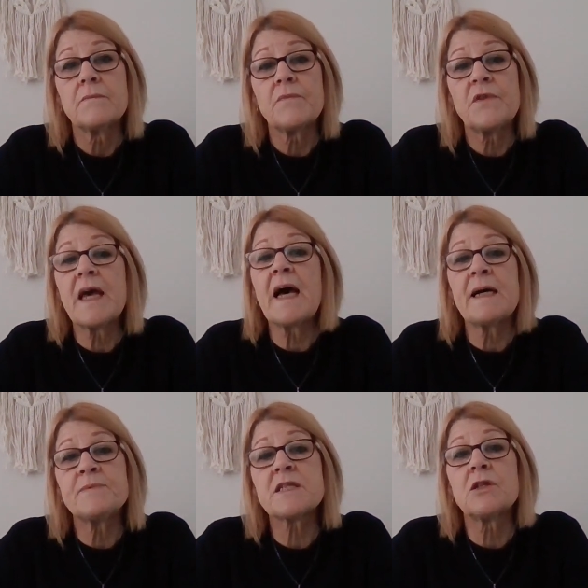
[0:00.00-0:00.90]
They're
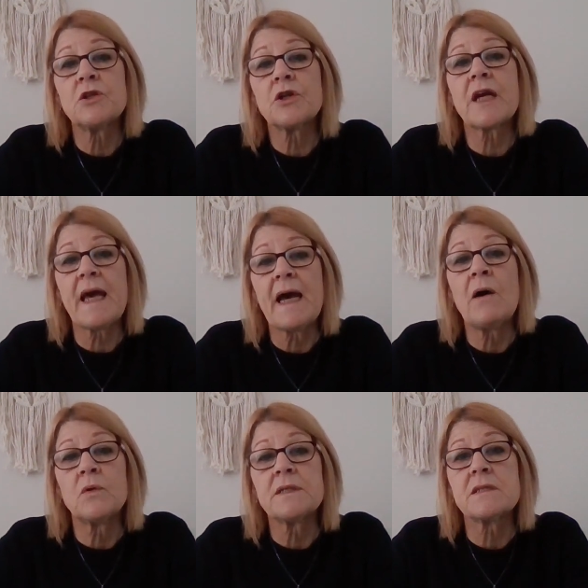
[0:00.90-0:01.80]
absolute
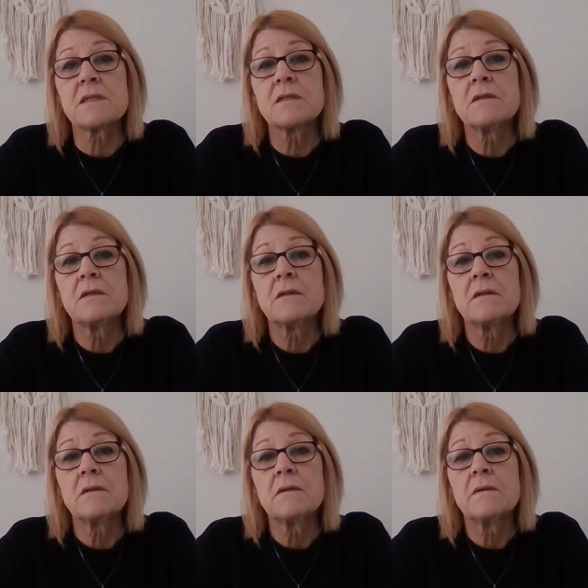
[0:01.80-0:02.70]
cowards.
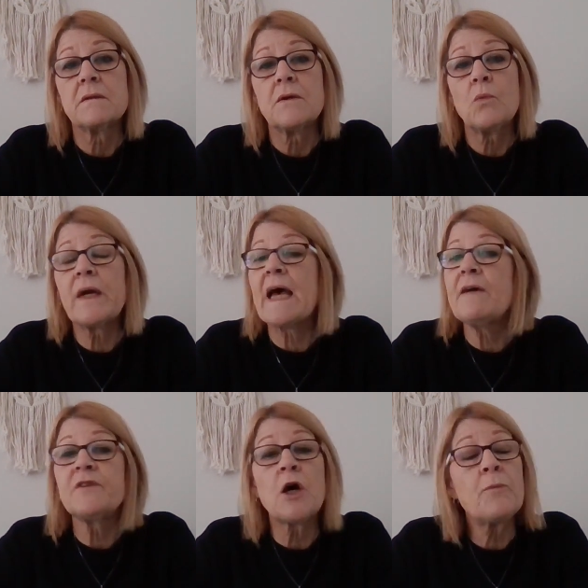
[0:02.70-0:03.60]
We
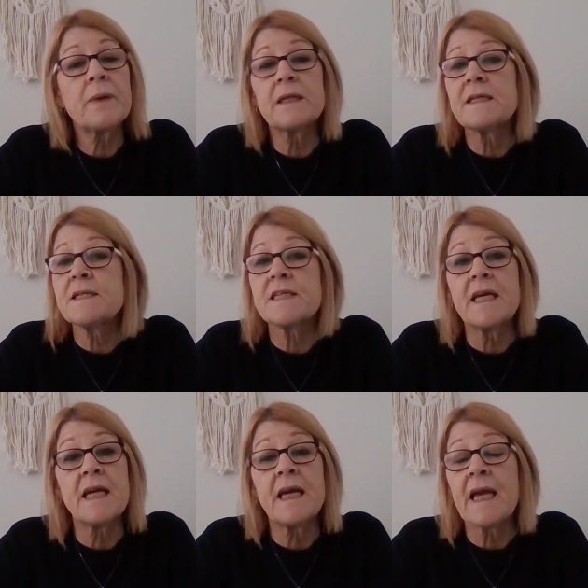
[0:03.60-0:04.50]
have no police
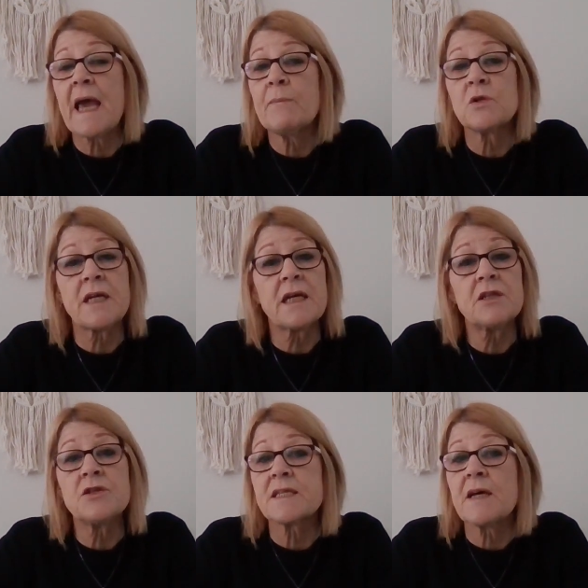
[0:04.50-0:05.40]
here in Campbelltown,
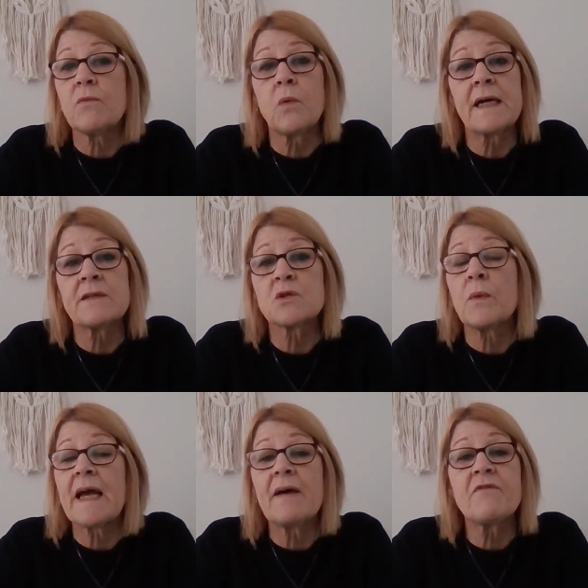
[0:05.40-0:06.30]
New South Wales.
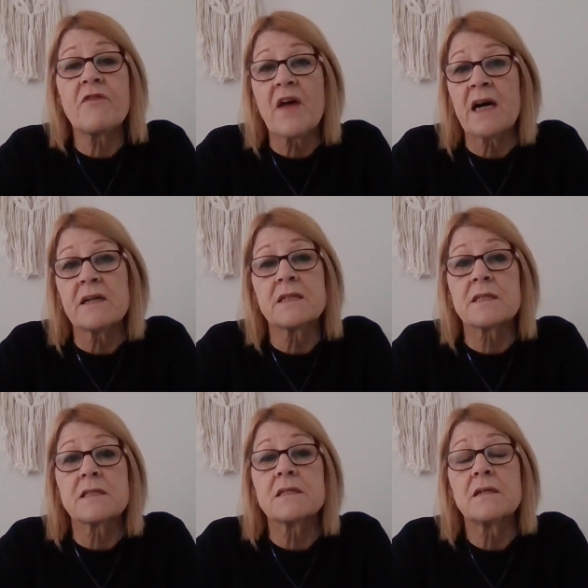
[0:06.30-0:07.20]
We have
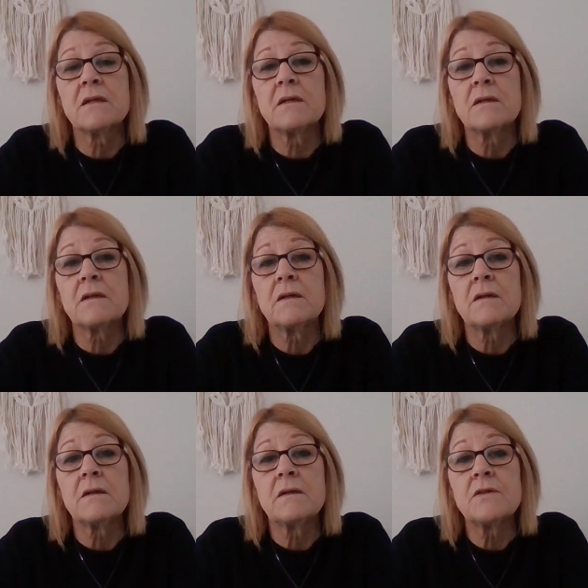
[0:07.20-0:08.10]
thugs.
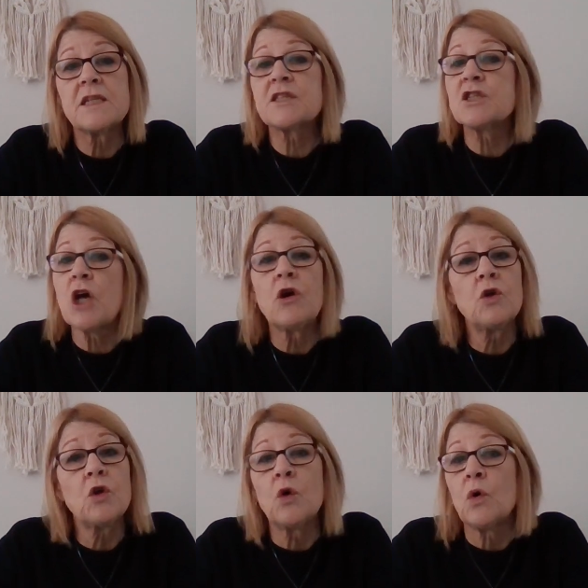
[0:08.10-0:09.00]
There's no
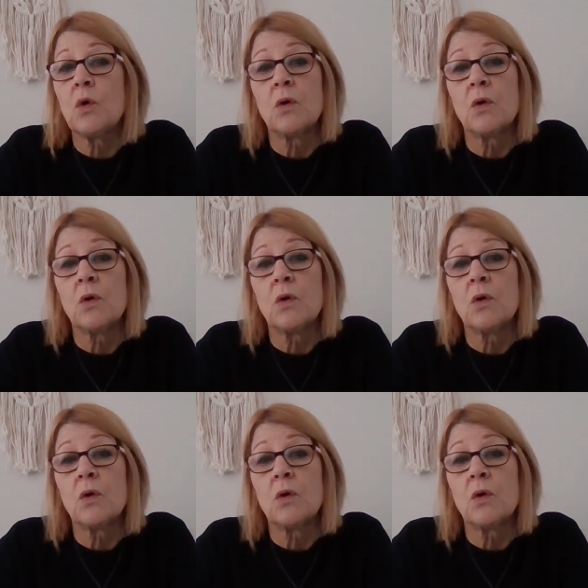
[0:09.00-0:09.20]
law.